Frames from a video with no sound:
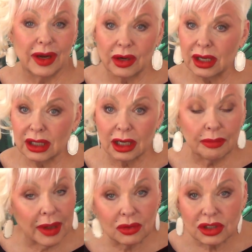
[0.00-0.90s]
very little
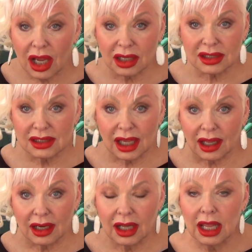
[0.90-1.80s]
Botox
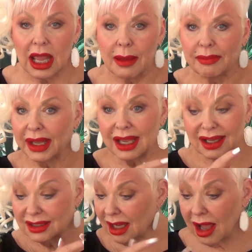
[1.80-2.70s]
done
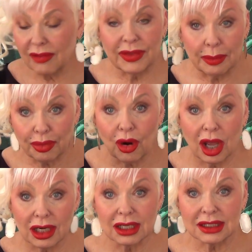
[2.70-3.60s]
because of the
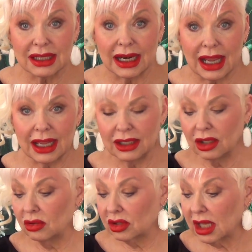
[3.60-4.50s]
products that I
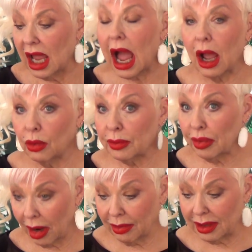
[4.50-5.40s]
use. I would
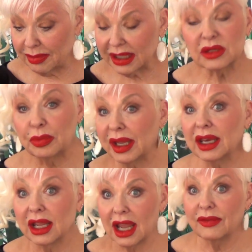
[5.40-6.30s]
probably be
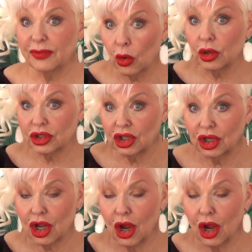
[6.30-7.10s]
spending a fortune